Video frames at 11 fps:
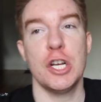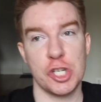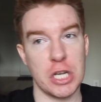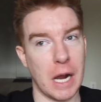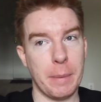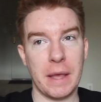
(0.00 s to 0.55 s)

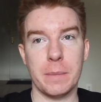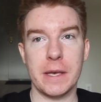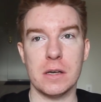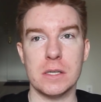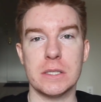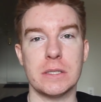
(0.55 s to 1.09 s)
She got to pay the
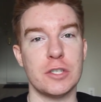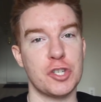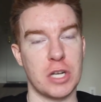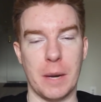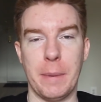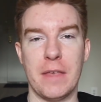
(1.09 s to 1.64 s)
bills. She
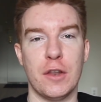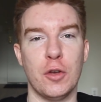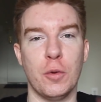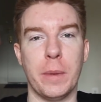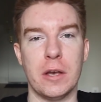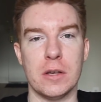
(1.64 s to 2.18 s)
got to pay the
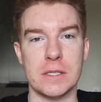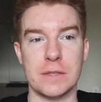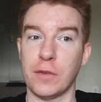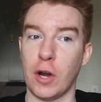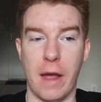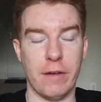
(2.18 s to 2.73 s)
new bills
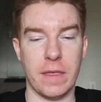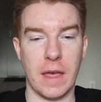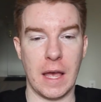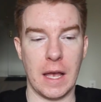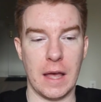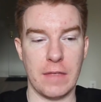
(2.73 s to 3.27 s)
for
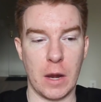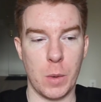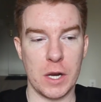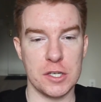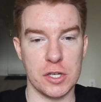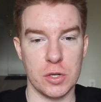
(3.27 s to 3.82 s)
everything that I
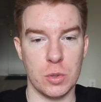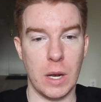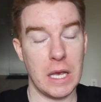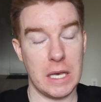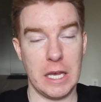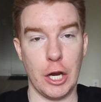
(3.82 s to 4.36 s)
want to do
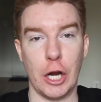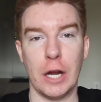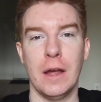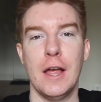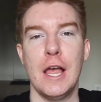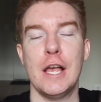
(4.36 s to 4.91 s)
here.
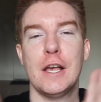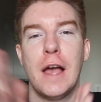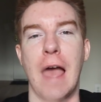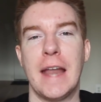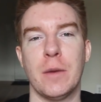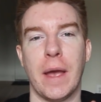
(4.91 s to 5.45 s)

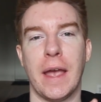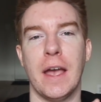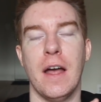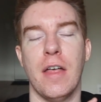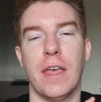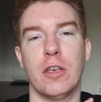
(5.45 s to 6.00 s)
Anyway,
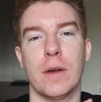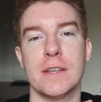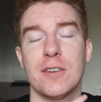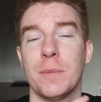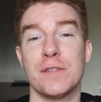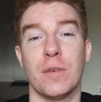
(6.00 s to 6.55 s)
thank you guys
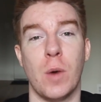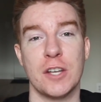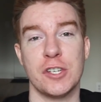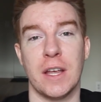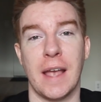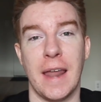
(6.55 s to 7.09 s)
so much for
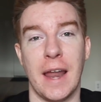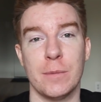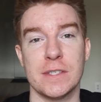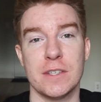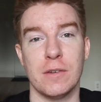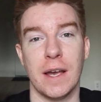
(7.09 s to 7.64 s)
watching, and I will
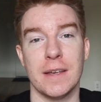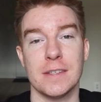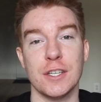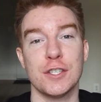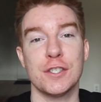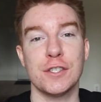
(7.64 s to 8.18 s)
see you guys
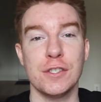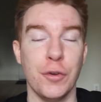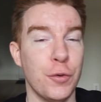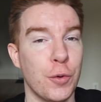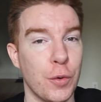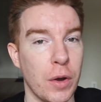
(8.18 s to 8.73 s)

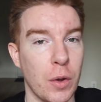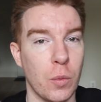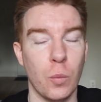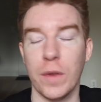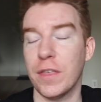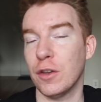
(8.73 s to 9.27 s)
soon
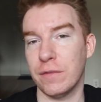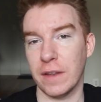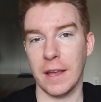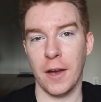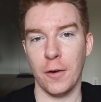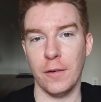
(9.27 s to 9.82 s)
with a new
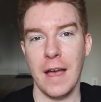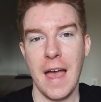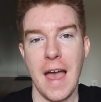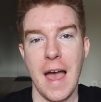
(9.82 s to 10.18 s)
video.